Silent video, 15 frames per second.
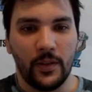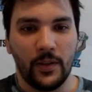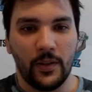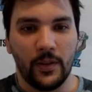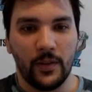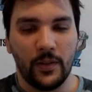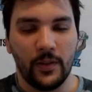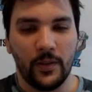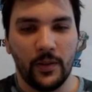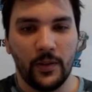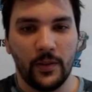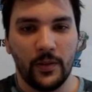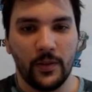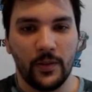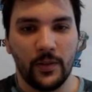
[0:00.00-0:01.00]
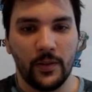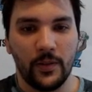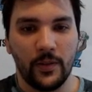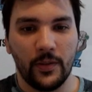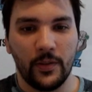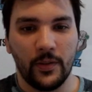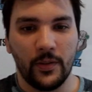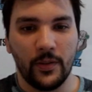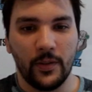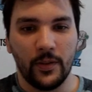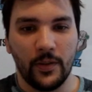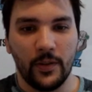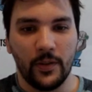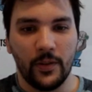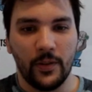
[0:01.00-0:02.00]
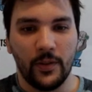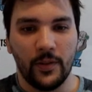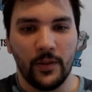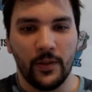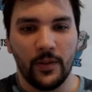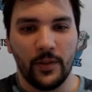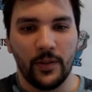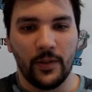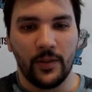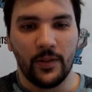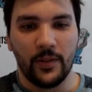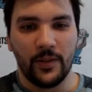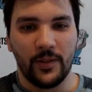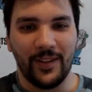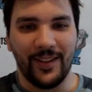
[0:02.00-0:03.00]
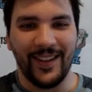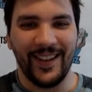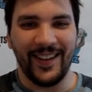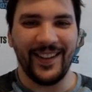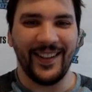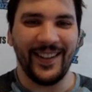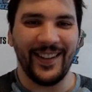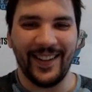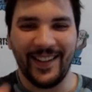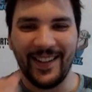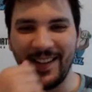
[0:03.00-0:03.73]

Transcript: The person shown says nothing.